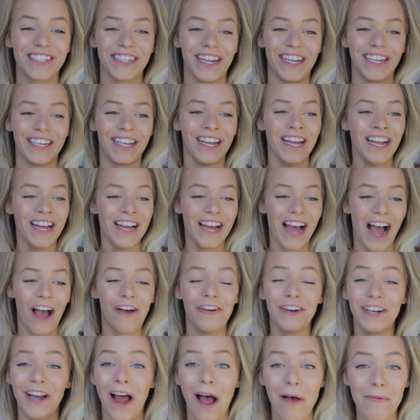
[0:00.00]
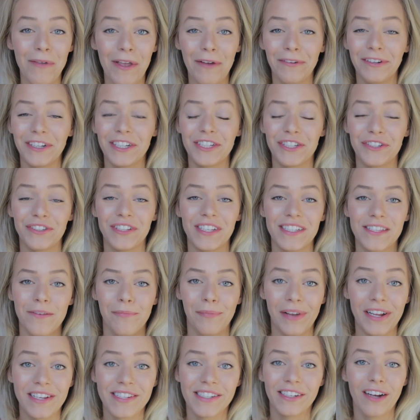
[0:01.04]
Like I would not be able to do these
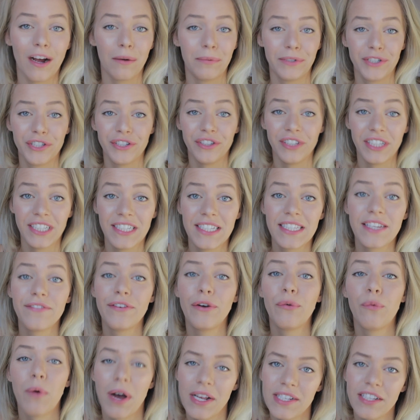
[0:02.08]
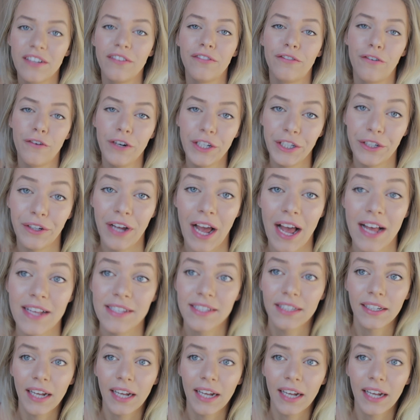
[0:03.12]
amazing opportunities if it wasn't for you guys.